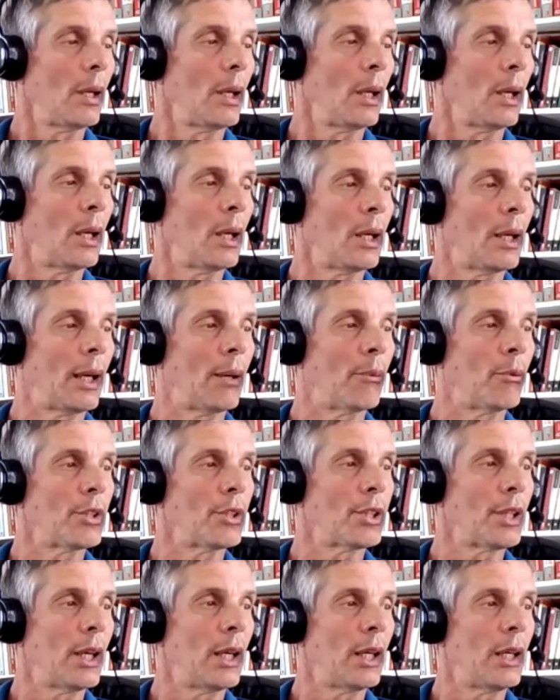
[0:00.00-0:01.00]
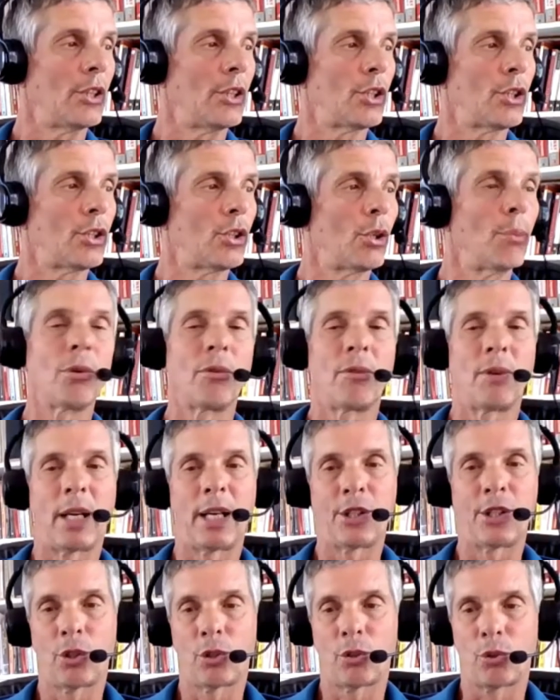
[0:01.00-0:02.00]
And I was a
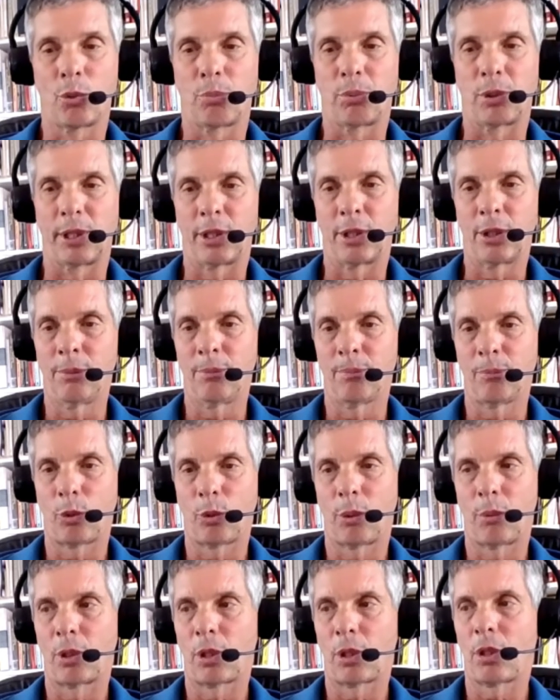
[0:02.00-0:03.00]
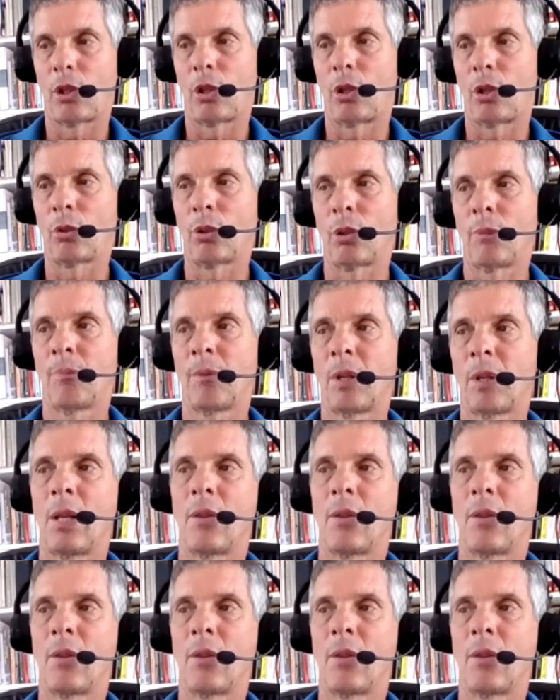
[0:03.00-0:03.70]
supervisor group leader, we were called.